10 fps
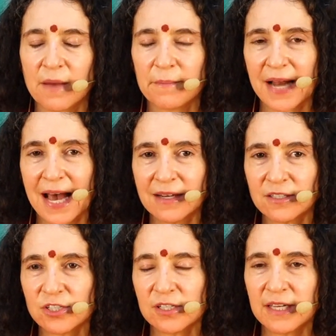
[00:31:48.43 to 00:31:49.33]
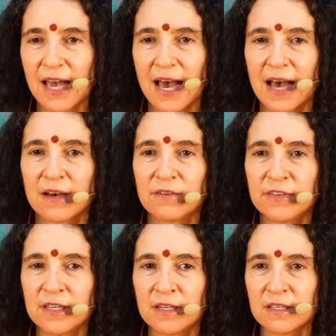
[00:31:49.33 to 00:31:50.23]
But actually
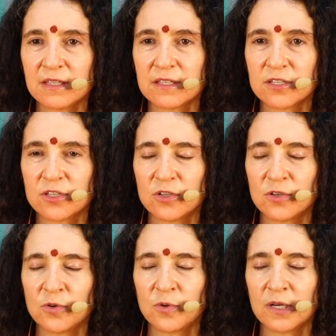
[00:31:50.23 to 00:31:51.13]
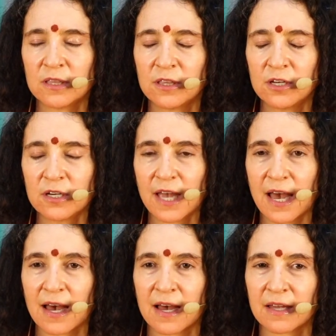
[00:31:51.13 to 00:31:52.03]
having to look
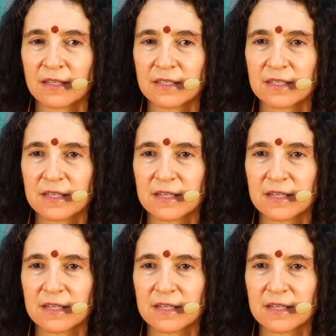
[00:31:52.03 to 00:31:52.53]
at